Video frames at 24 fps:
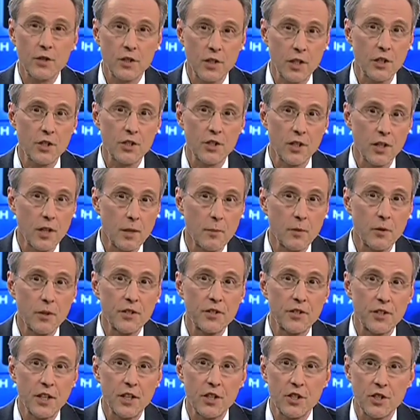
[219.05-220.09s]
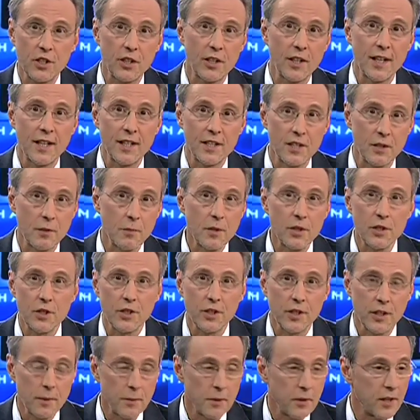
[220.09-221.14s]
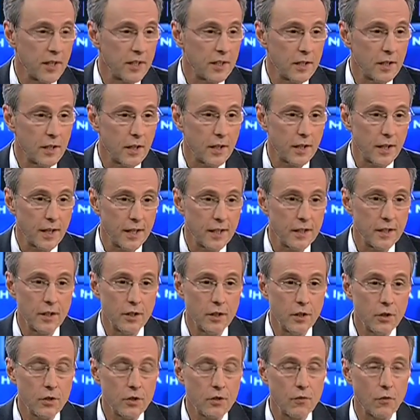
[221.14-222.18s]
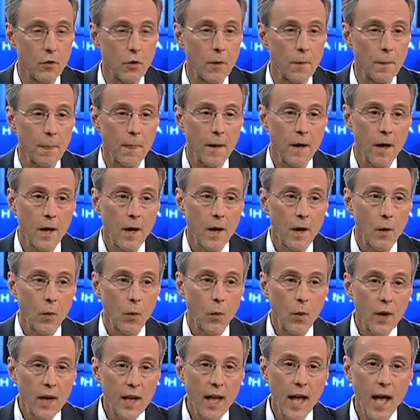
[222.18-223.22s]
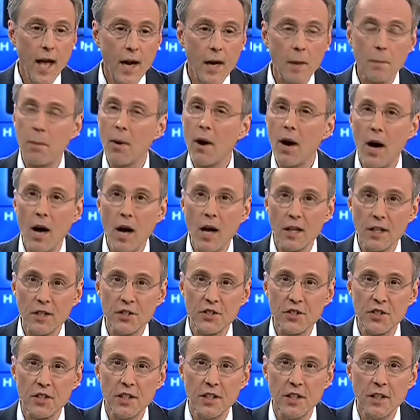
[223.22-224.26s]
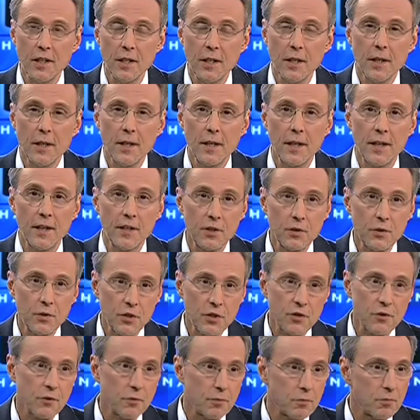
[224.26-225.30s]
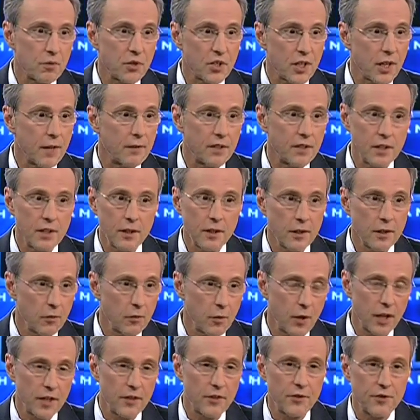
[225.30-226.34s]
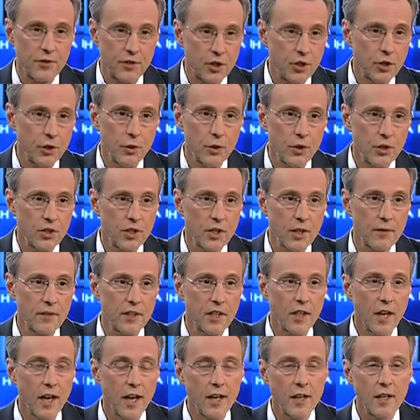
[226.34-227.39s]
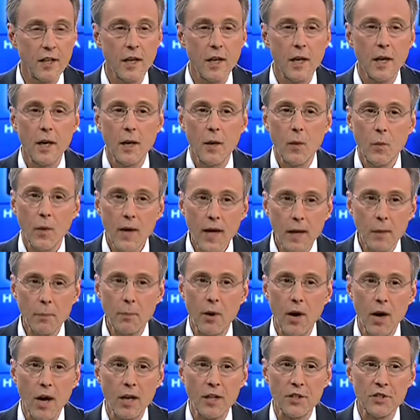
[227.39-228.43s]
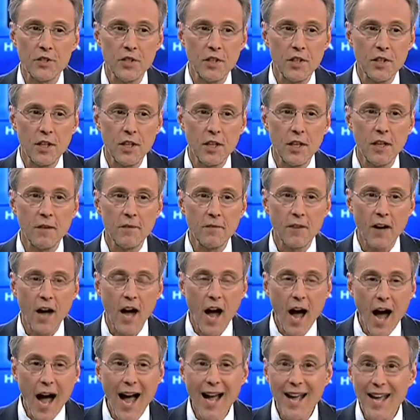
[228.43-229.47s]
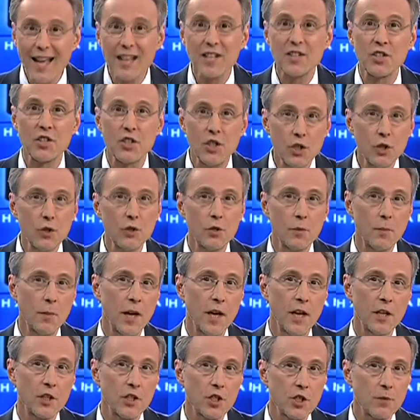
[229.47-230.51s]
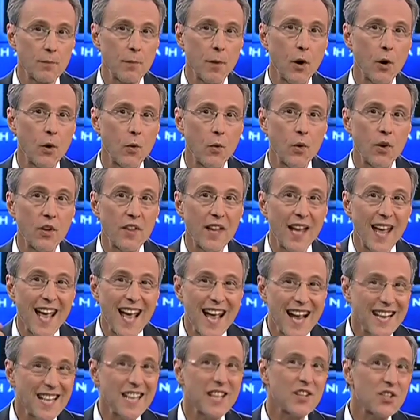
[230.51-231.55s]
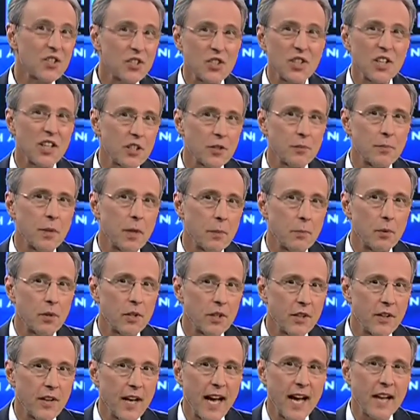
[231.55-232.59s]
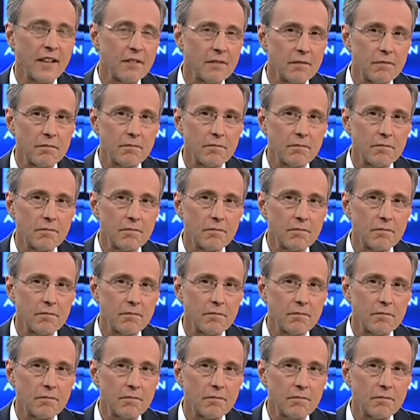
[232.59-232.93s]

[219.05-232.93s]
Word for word: station, the number one station in Lansing, Michigan, WITL, that I did news for, we had a policy, and this was from 72 to 78, we had a policy that if I, as a newsman, spoke with any of the salespeople at